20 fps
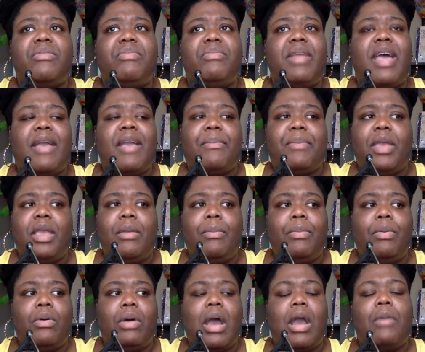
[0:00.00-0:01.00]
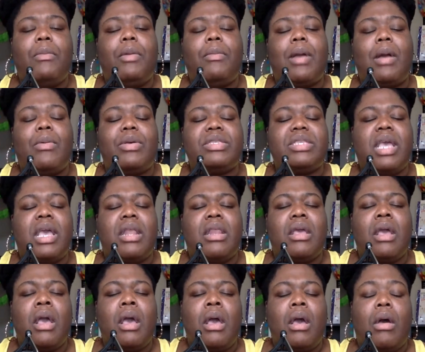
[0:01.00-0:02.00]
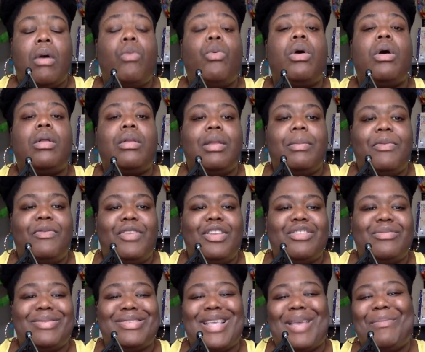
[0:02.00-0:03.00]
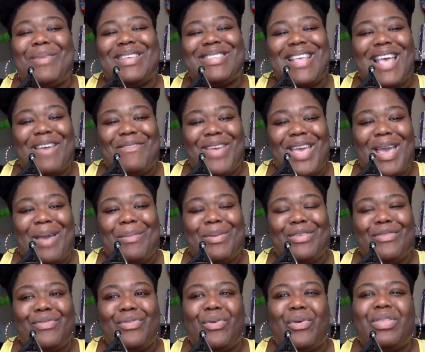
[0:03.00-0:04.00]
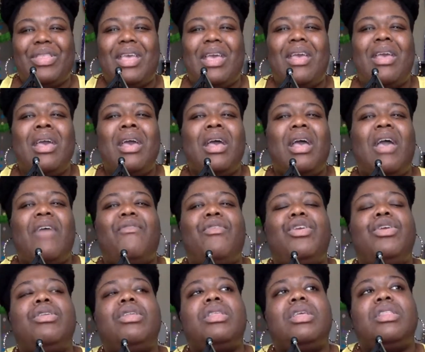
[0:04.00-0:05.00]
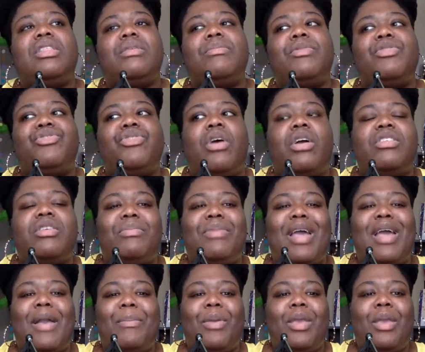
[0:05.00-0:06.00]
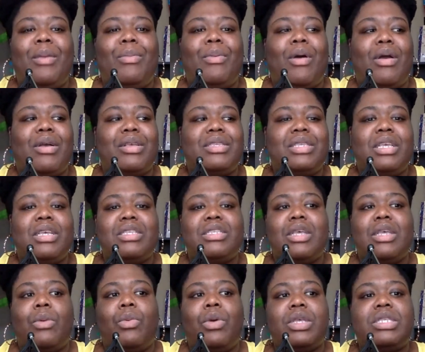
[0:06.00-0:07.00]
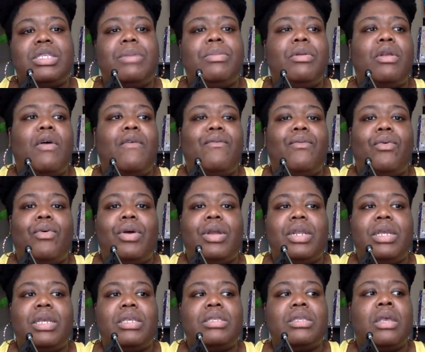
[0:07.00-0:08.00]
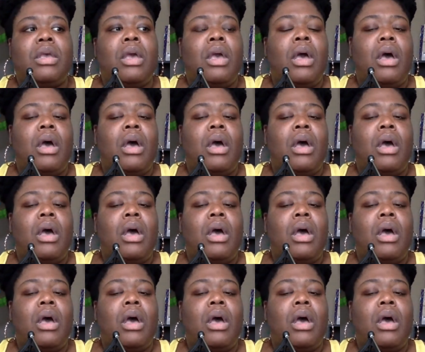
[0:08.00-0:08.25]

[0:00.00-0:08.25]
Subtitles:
of black people, I remember I was at, well, let me finish my statement because I have a habit of doing that. And for you to think the majority of black people are still somewhere sipping on 40s,